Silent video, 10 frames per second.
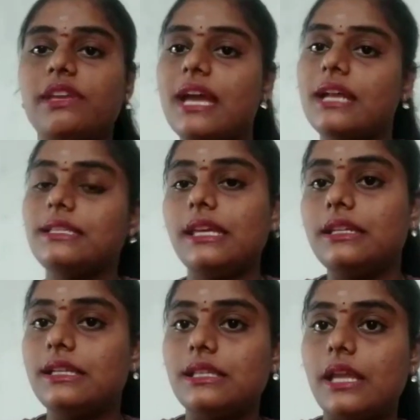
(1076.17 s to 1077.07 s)
We can say
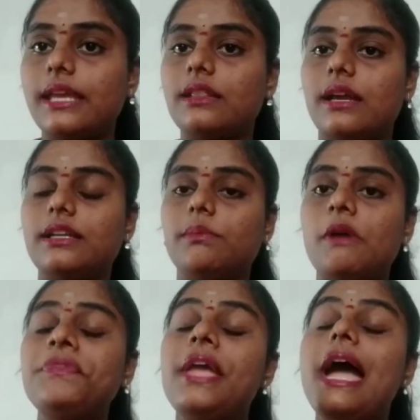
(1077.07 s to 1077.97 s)
it is like that,
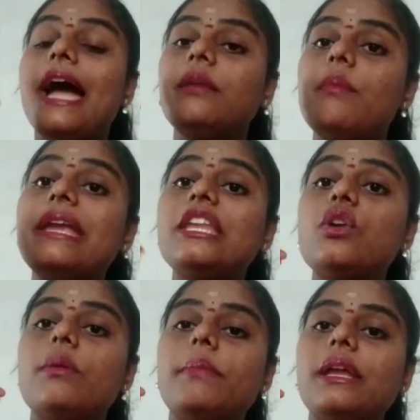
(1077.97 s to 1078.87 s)
and
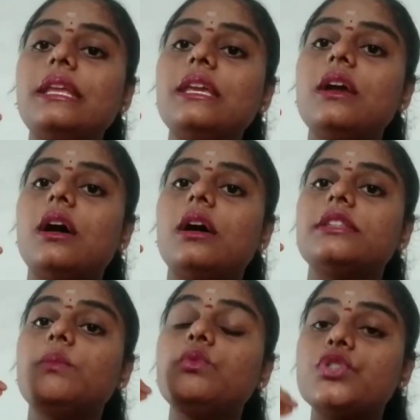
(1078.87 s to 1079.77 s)
many
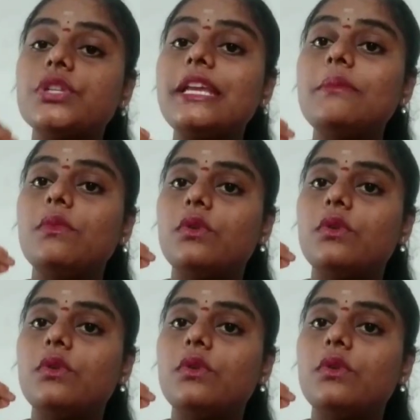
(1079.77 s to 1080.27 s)
the Muslim